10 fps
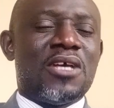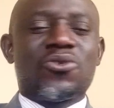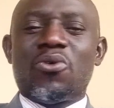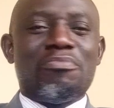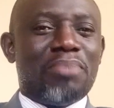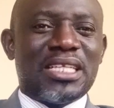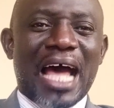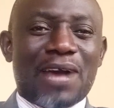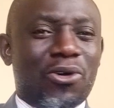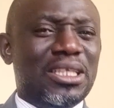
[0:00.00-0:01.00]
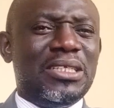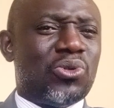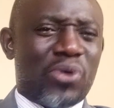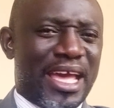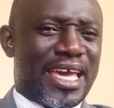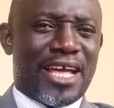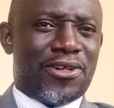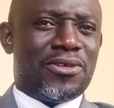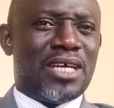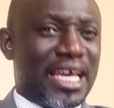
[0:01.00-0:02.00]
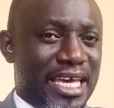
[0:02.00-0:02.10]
So, but according to Hegel,